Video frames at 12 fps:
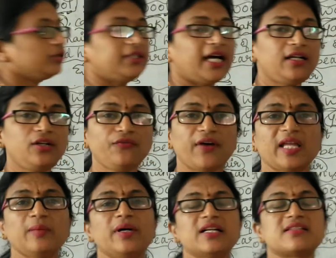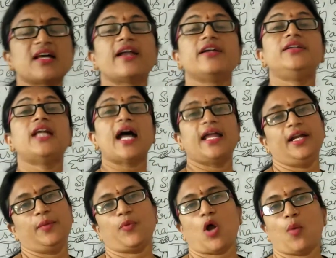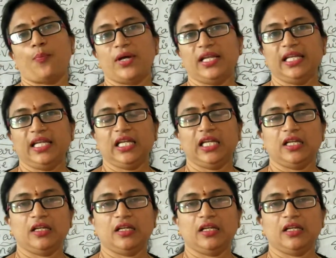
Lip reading: that fibers are dyed properly.